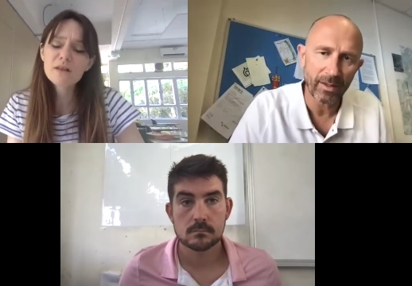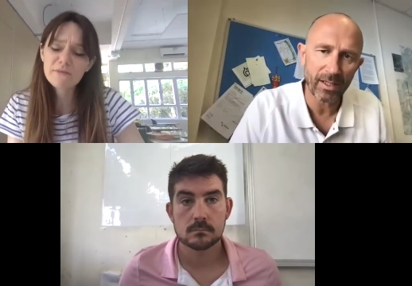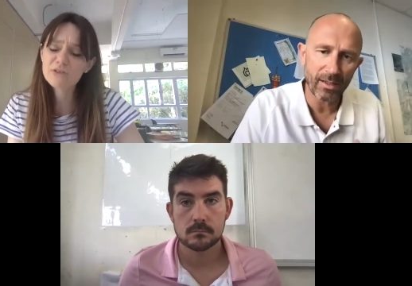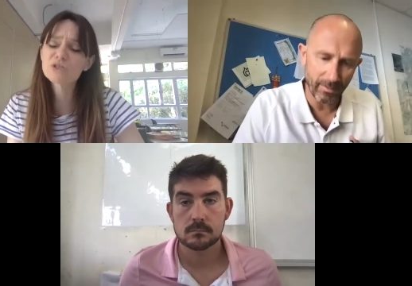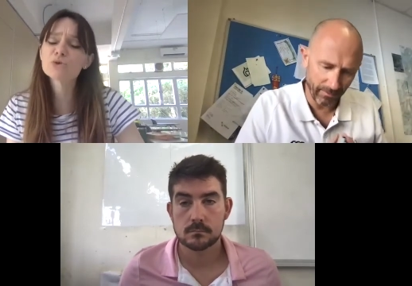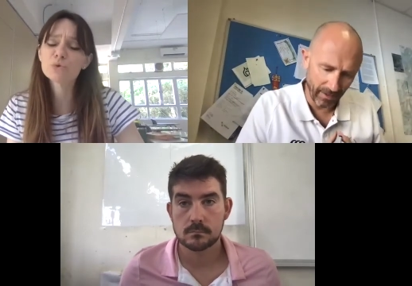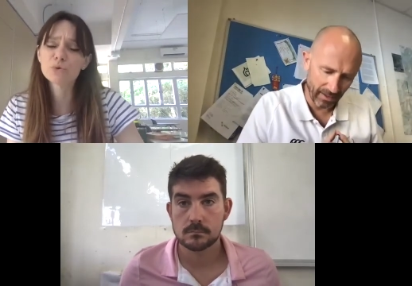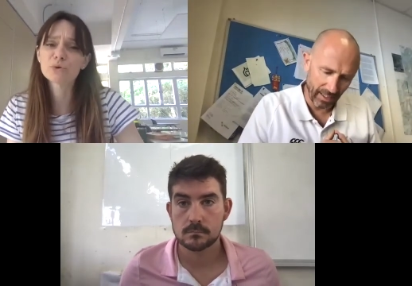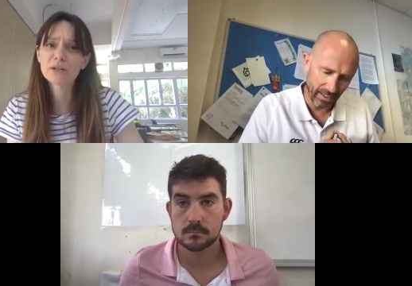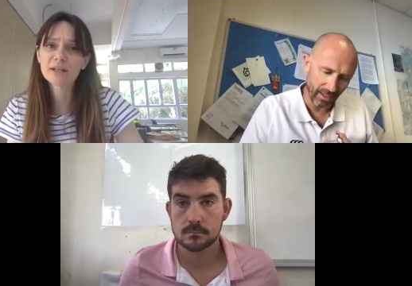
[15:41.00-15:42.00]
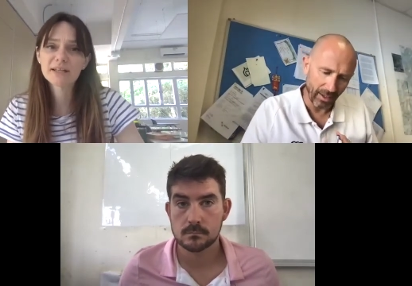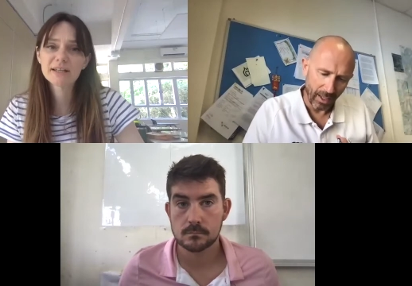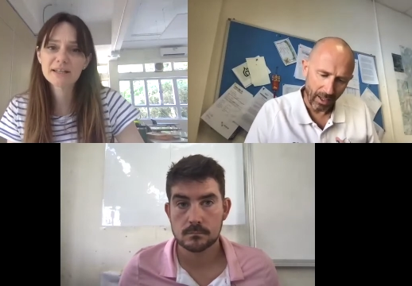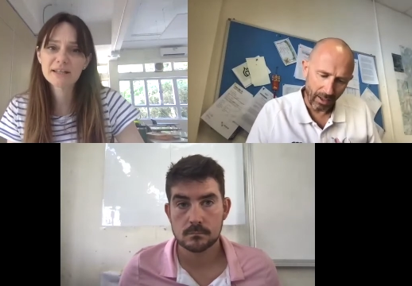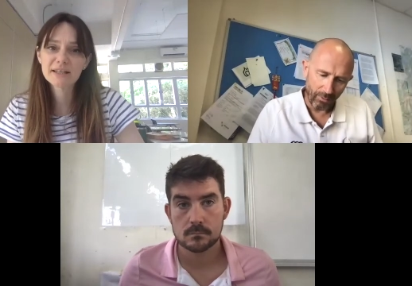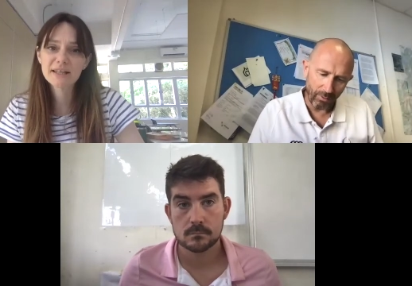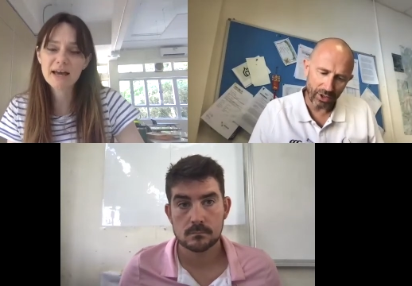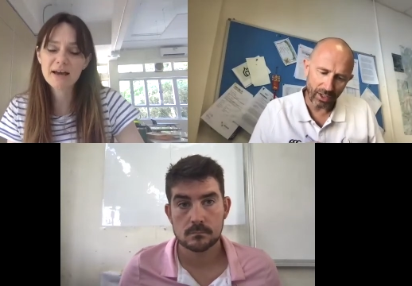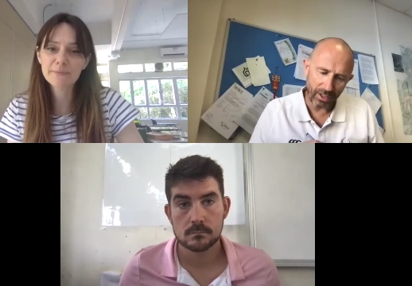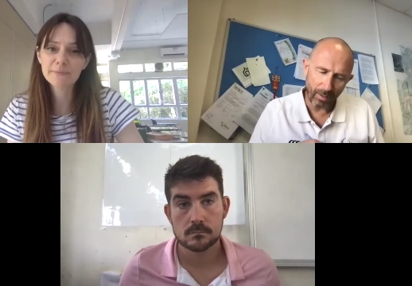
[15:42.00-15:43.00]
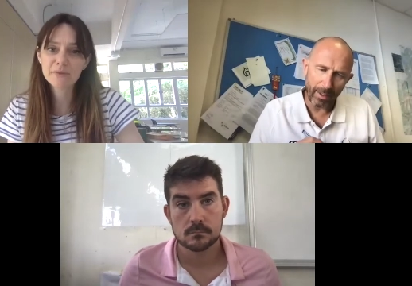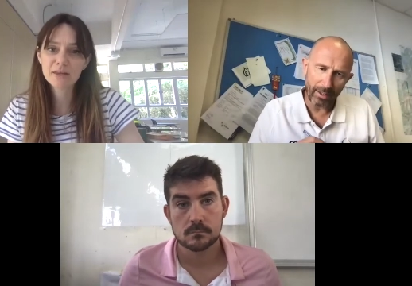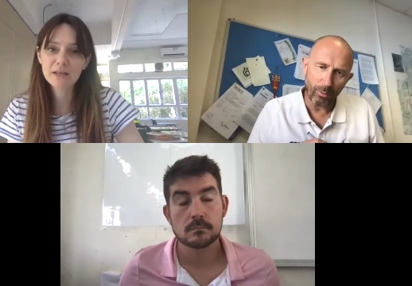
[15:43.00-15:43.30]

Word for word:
Speaker 1: It's fantastic. Richard, I mean,